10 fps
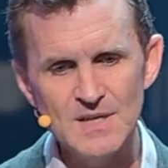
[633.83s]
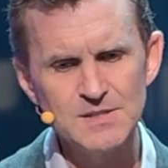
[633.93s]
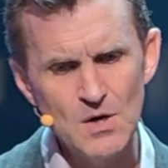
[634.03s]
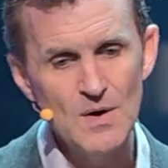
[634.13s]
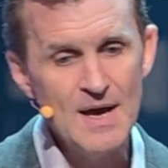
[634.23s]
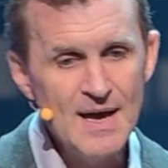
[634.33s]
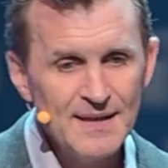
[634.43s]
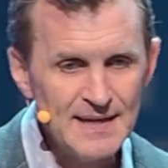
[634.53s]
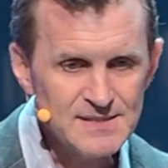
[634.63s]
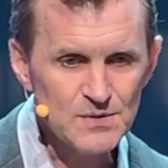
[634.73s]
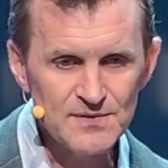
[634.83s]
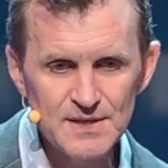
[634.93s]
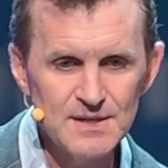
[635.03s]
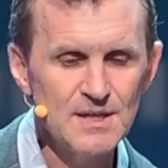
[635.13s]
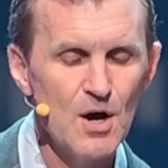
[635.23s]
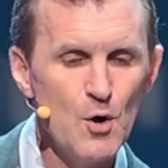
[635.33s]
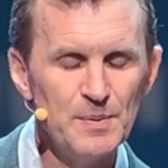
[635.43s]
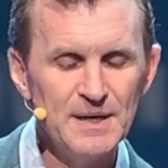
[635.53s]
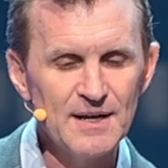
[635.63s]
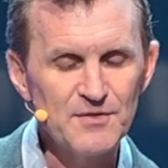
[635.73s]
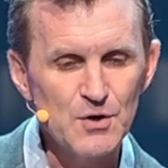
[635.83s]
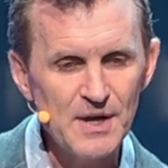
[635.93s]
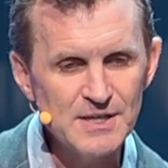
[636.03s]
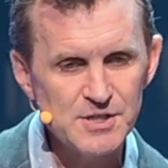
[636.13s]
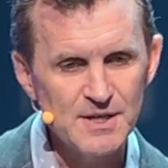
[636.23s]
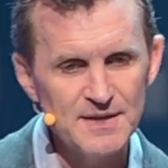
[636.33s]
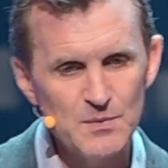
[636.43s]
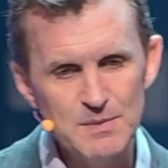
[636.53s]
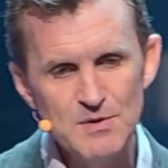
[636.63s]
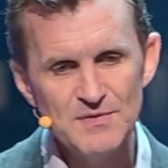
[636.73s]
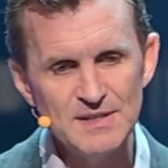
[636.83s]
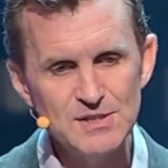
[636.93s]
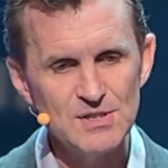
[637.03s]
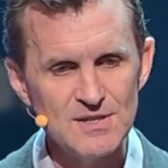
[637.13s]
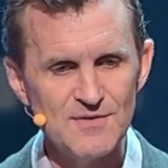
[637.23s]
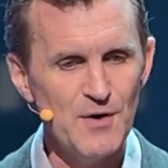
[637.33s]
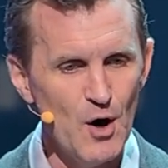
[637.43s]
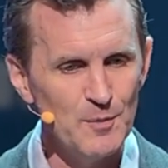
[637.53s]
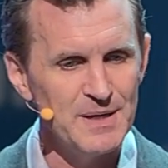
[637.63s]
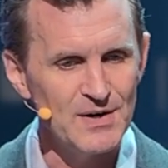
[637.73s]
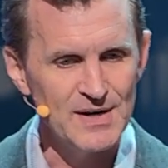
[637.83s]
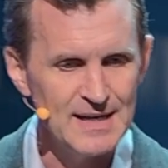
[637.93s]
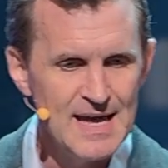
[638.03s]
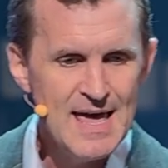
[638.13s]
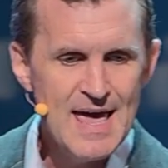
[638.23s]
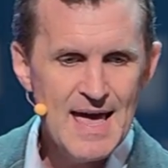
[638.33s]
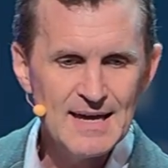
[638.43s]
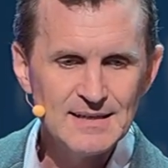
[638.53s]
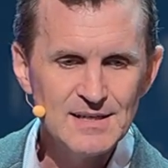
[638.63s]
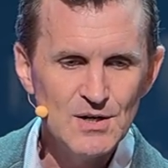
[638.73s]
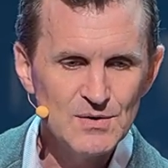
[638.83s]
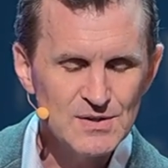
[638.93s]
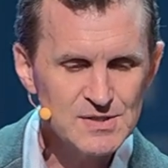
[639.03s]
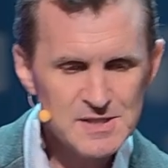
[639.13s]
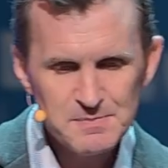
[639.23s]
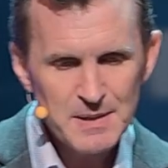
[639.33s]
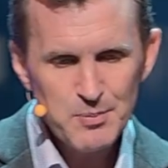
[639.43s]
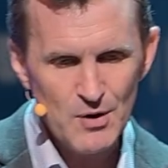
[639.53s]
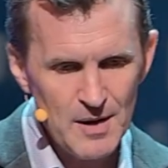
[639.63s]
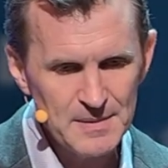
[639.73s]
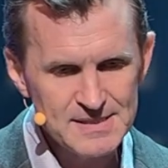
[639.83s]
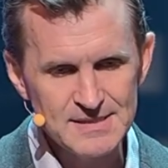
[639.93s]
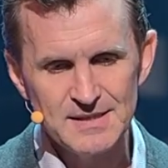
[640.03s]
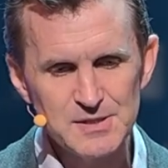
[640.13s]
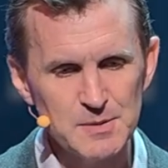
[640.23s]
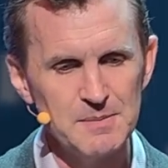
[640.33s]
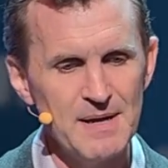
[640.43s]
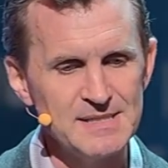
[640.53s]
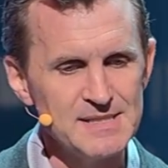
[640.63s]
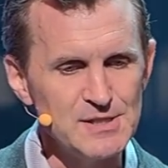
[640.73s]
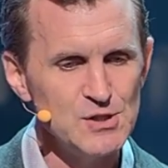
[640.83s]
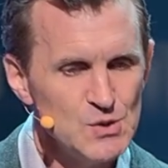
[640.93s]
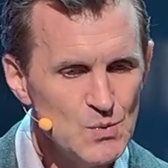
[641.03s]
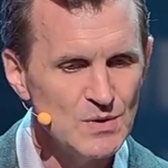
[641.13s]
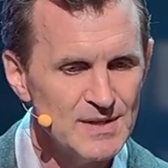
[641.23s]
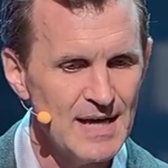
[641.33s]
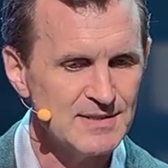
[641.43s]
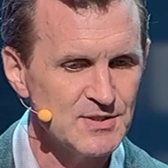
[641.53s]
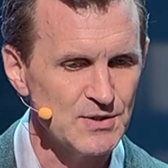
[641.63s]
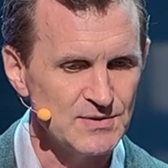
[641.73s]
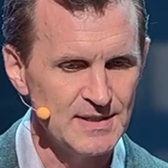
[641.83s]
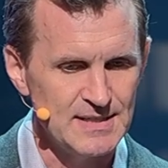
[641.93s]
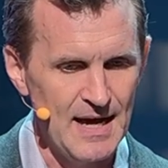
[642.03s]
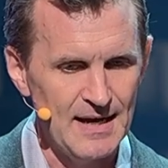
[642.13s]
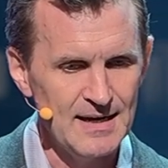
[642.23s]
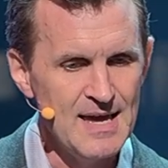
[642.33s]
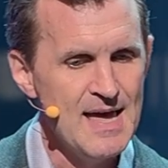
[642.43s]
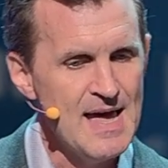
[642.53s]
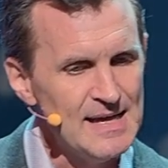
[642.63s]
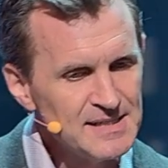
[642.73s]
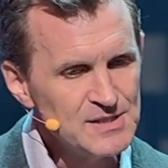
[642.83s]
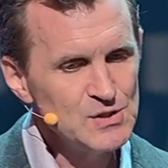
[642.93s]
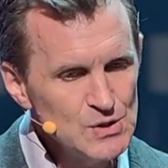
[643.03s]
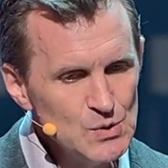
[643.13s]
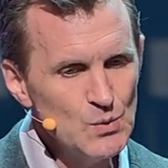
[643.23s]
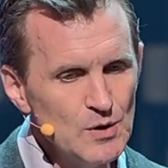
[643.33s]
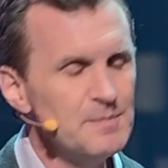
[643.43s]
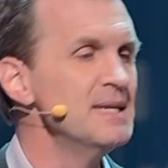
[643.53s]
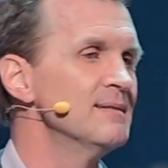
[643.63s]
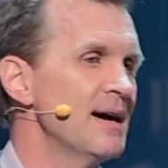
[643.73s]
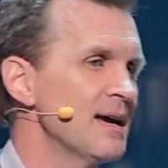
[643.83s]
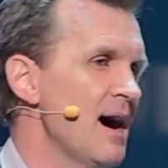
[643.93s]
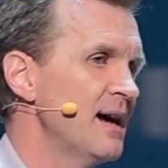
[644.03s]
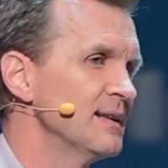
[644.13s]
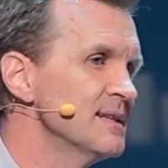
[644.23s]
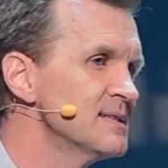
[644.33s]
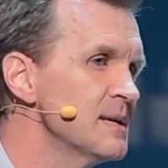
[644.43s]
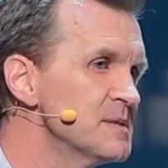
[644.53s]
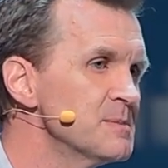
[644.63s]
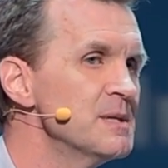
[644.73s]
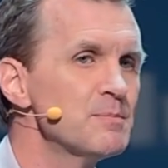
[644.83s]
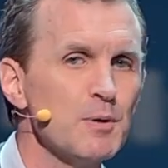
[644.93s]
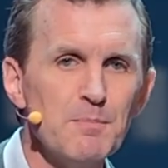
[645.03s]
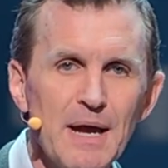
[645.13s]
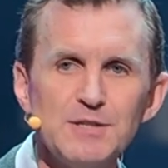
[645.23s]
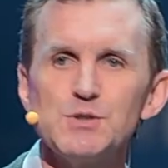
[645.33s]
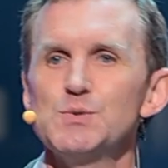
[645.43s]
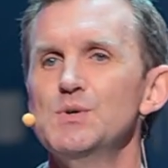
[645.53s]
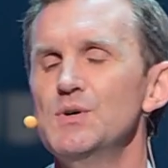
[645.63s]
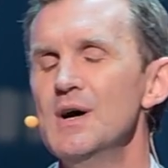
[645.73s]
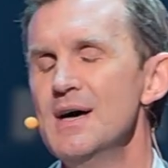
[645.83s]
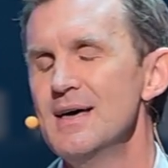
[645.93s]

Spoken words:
So that's sort of the opening of creation, and then we move into the fall period. And there's this big promise that the servant makes. He says, you will not certainly die. And he says, you will be like God. And this seems to be the perpetual